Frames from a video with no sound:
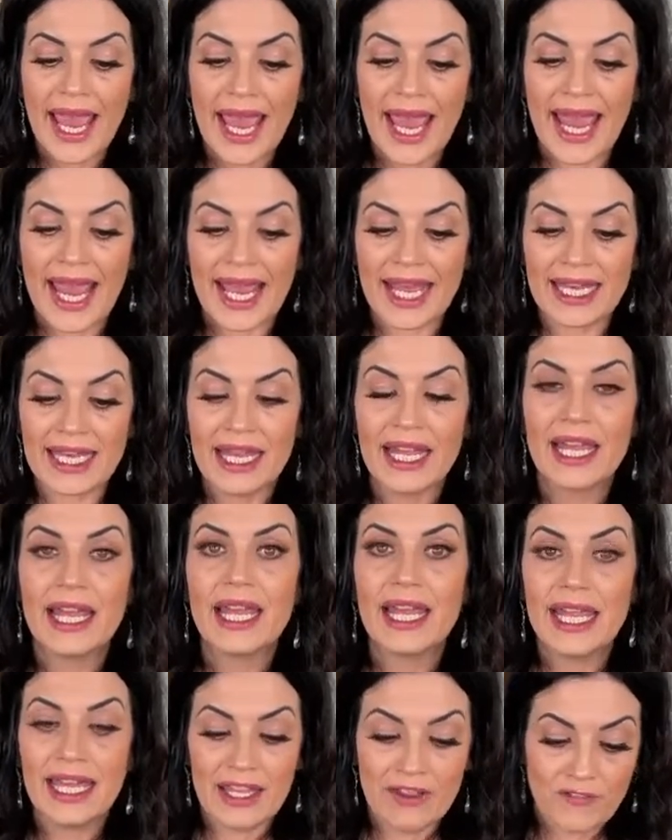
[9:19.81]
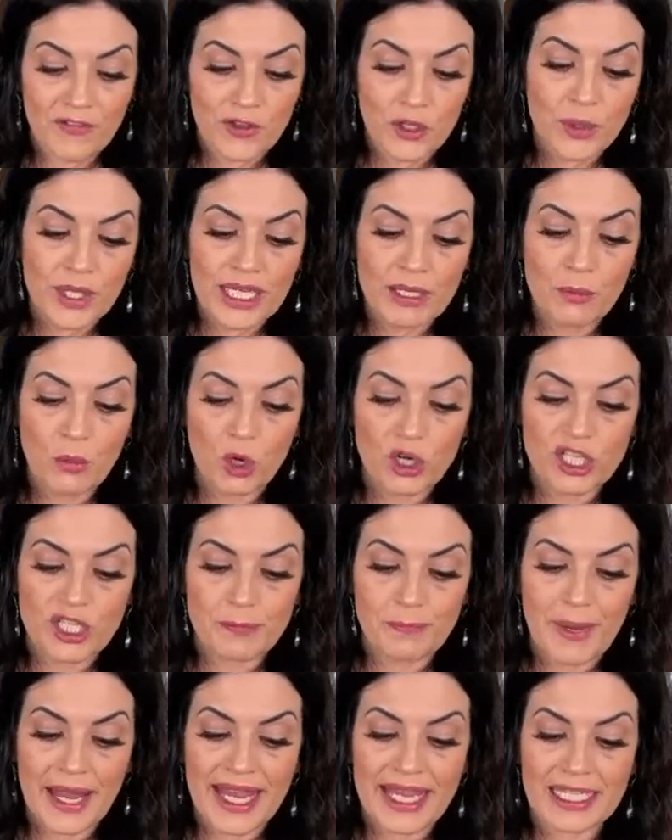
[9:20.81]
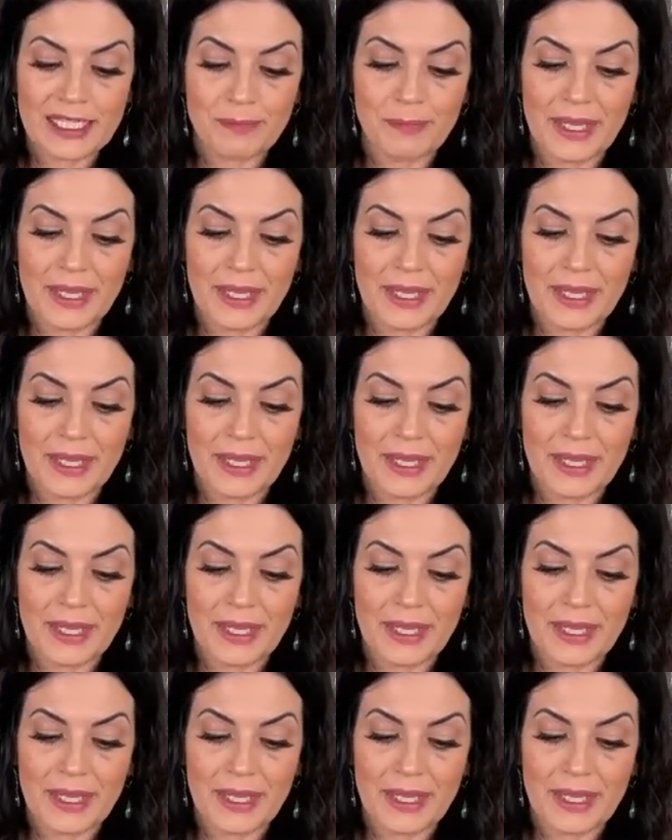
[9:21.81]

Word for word: And if you need more space,